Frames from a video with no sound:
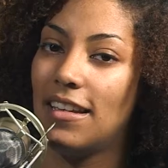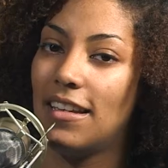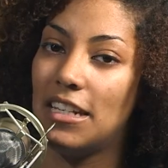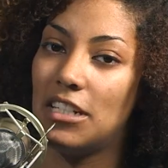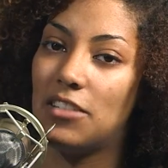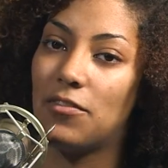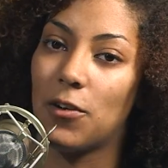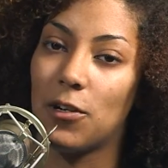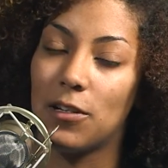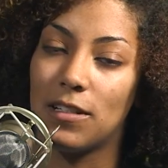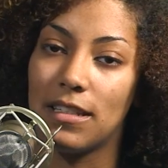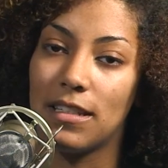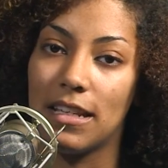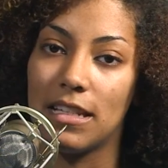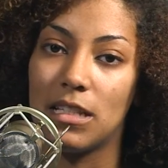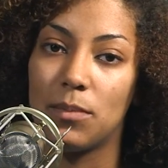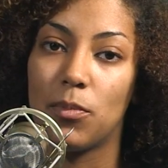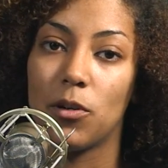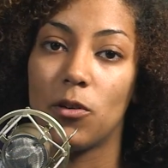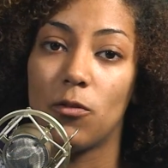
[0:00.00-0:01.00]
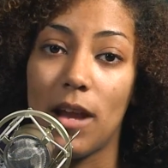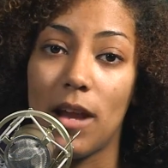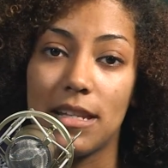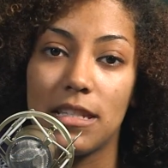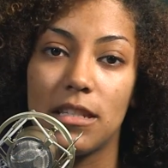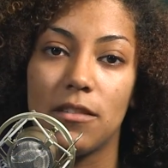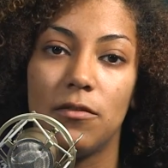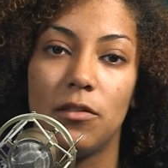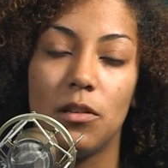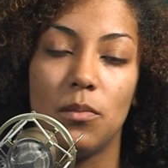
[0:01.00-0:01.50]
Each verse gets
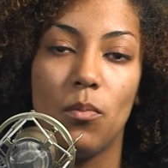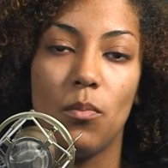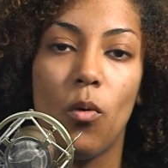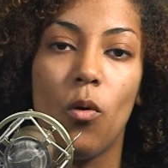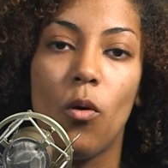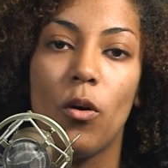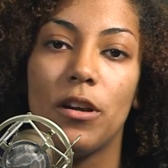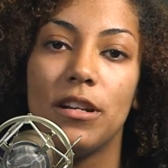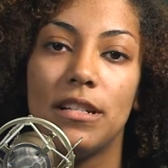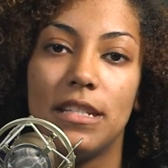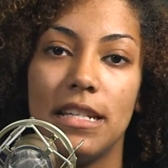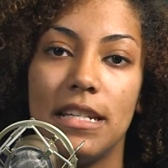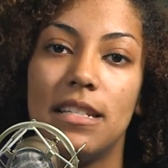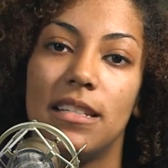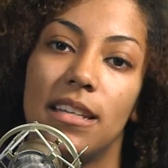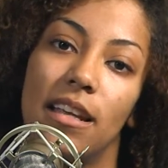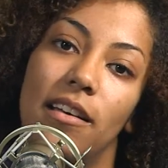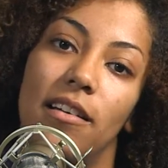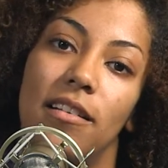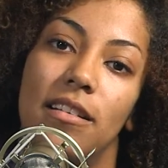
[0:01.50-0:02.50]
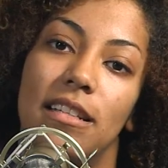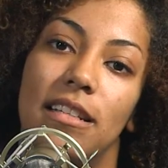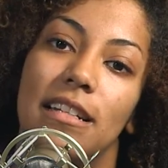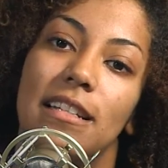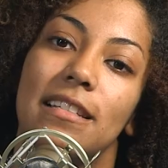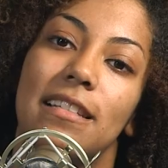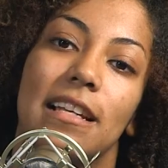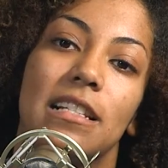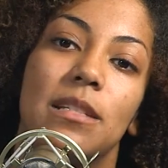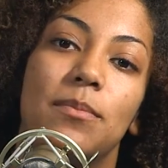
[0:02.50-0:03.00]
progressively more detailed in
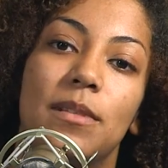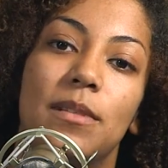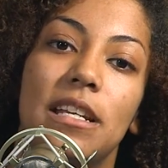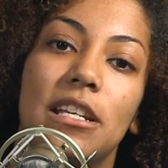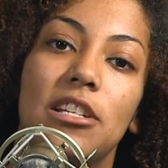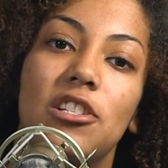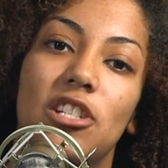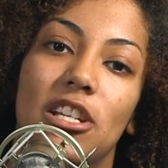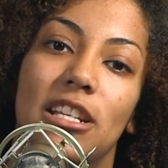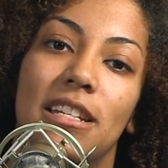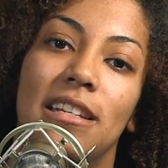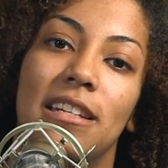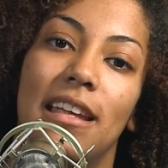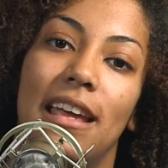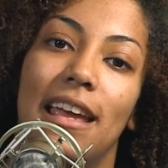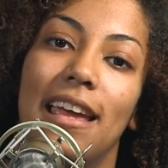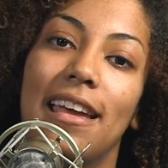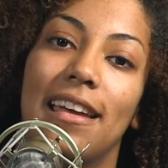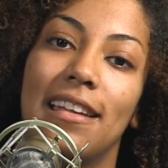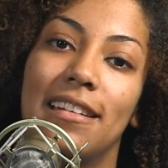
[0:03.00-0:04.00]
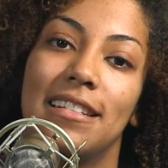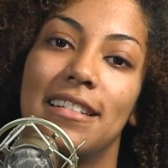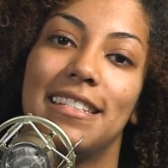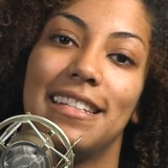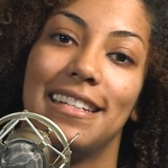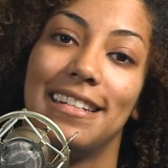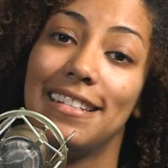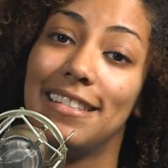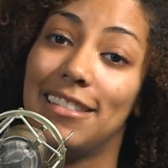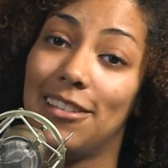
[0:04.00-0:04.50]
its explanation and
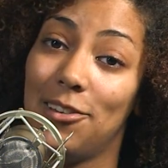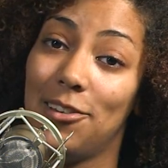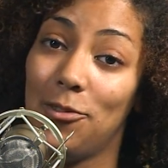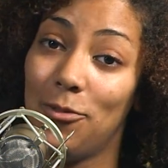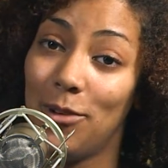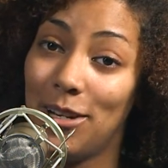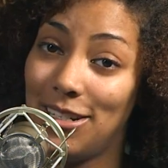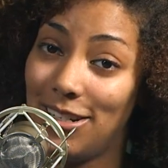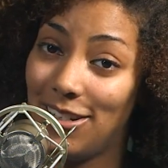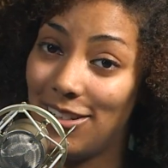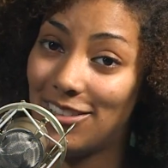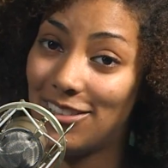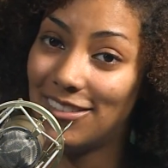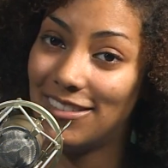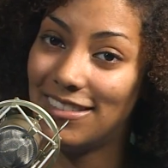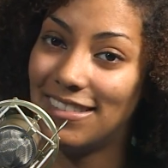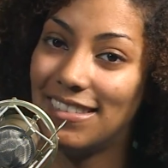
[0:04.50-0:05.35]
in its innuendo.